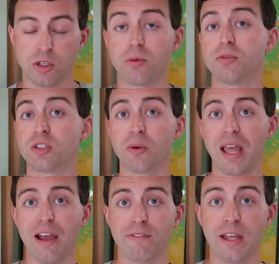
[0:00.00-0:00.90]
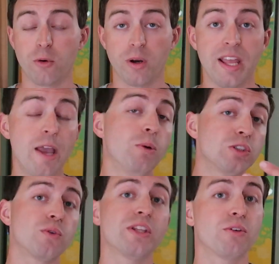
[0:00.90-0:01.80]
don't have that, or it
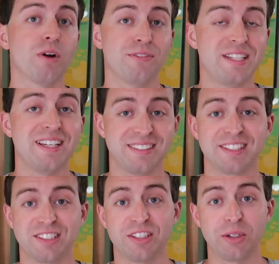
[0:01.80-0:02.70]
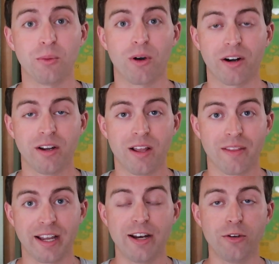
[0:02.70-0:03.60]
was really rough tasting city water.
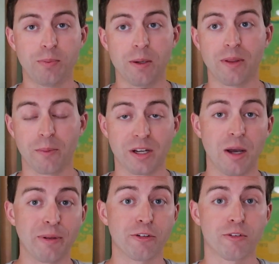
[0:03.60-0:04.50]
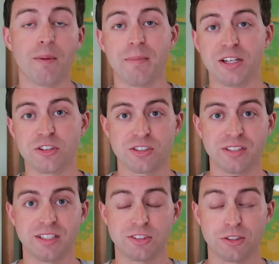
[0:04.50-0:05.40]
Like, I knew people that were coming from major
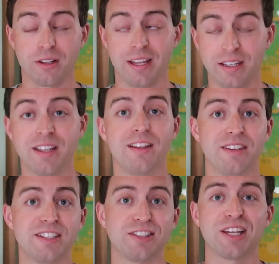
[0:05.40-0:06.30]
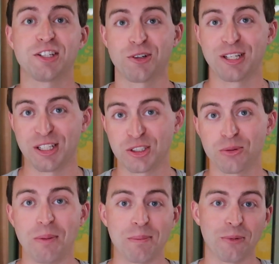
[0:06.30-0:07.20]
cities, and they're like, "This is like drinking a
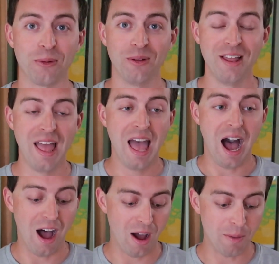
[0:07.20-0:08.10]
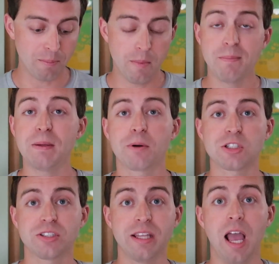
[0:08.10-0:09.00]
swimming pool." Me
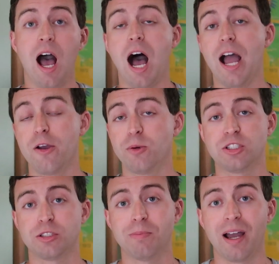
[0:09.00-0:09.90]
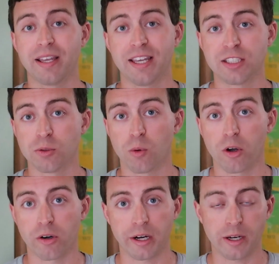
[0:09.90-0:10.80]
personally, I always just buy a case of
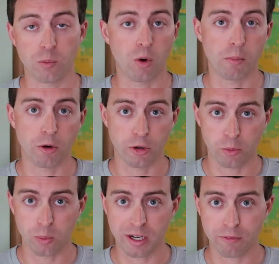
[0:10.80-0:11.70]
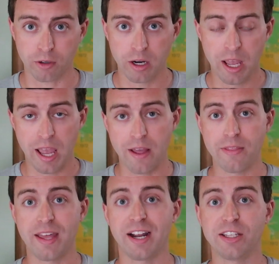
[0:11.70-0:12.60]
water at Walmart or whatever,
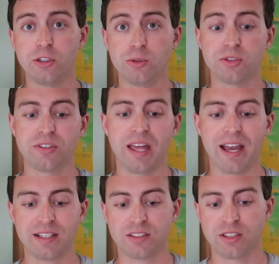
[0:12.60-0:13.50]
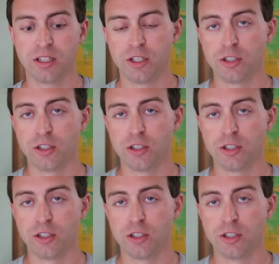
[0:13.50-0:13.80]
and then I use that.